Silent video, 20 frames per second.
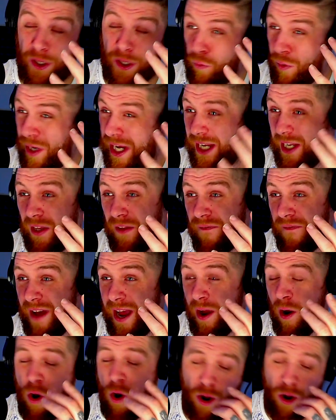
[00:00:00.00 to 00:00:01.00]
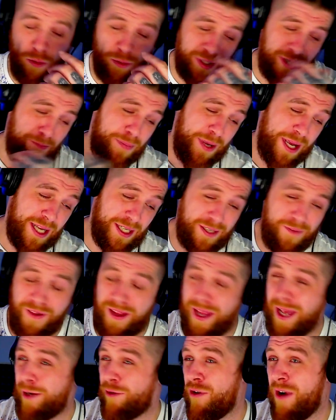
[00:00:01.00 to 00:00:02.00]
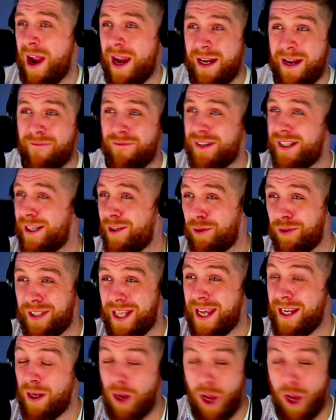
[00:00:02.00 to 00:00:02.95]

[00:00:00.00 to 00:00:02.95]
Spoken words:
the week of the fight. I was in bits. I felt like crying every single day.